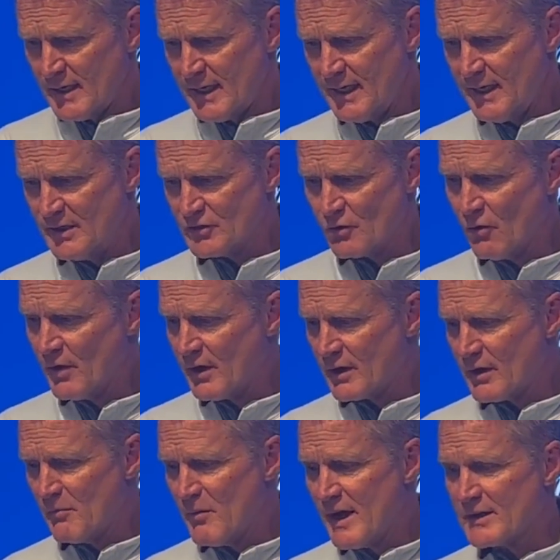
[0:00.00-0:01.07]
He is going to
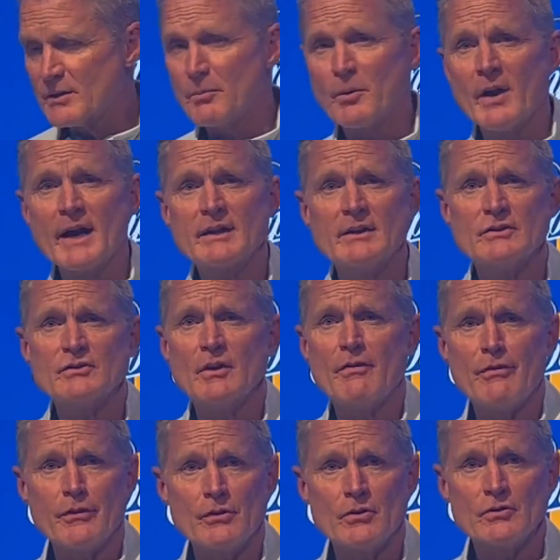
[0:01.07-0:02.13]
come back to practice
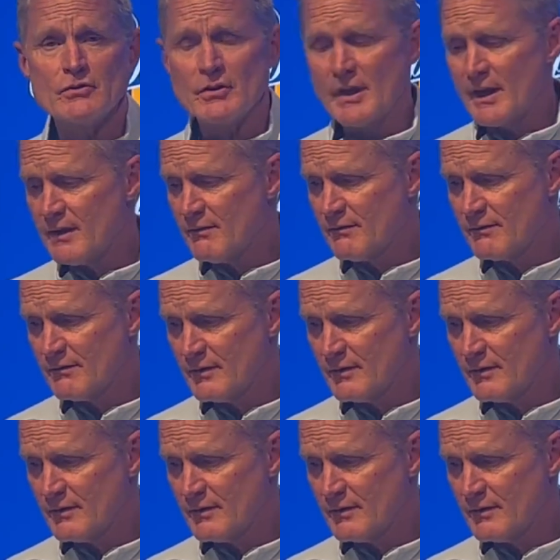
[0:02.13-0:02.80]
on Thursday.